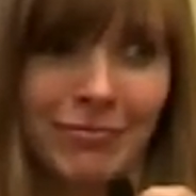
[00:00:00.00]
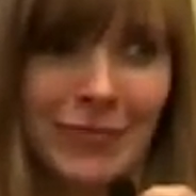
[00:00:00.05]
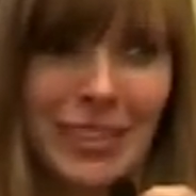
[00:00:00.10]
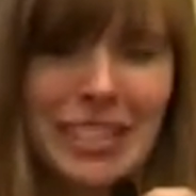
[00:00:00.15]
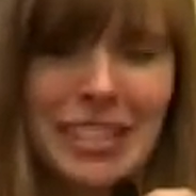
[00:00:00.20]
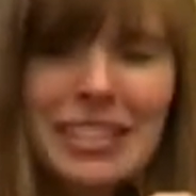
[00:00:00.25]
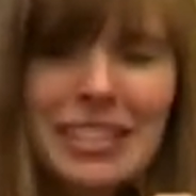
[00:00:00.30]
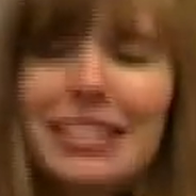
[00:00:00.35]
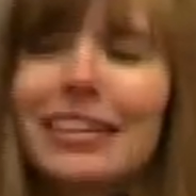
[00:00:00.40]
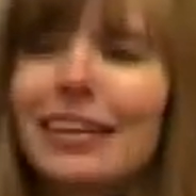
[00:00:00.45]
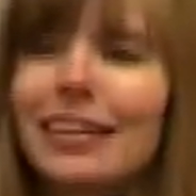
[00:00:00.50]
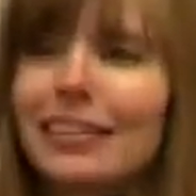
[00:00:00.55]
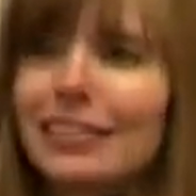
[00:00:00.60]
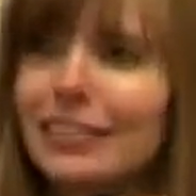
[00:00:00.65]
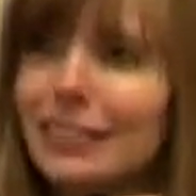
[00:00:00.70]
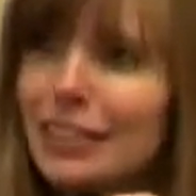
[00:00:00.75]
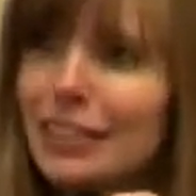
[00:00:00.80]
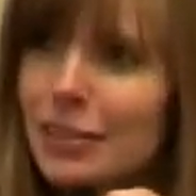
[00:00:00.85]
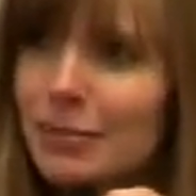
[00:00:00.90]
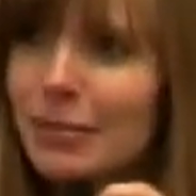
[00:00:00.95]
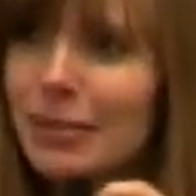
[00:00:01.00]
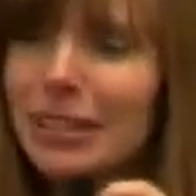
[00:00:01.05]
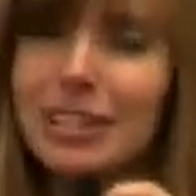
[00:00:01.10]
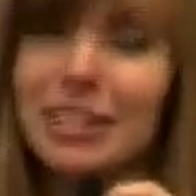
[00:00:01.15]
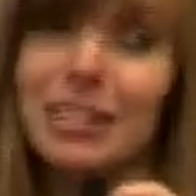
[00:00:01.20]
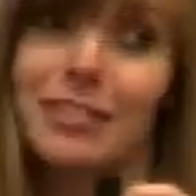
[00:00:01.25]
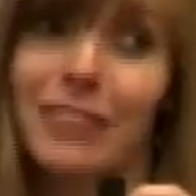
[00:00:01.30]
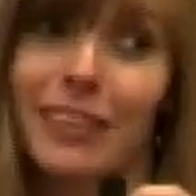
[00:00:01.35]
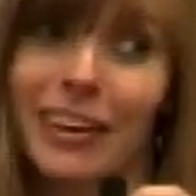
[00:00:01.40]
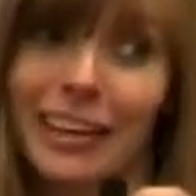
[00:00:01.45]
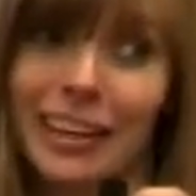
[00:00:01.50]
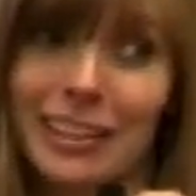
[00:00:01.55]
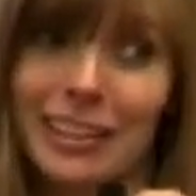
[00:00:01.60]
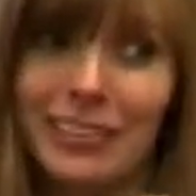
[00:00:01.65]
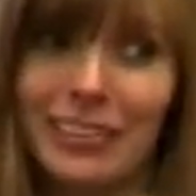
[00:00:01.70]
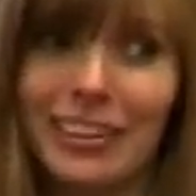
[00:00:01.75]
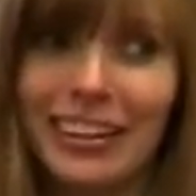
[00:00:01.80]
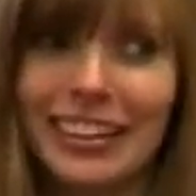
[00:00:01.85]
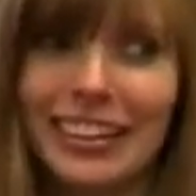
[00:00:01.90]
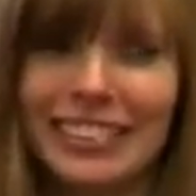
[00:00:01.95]
And she kind of looks at me. She's 5,
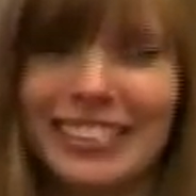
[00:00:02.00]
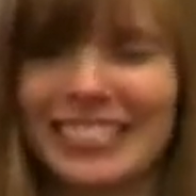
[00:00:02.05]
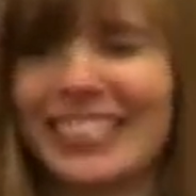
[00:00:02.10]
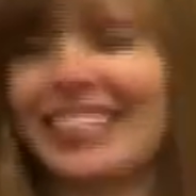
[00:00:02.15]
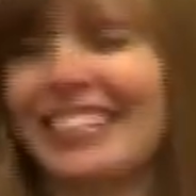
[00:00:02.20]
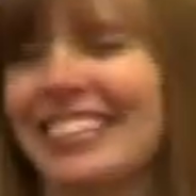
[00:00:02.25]
right?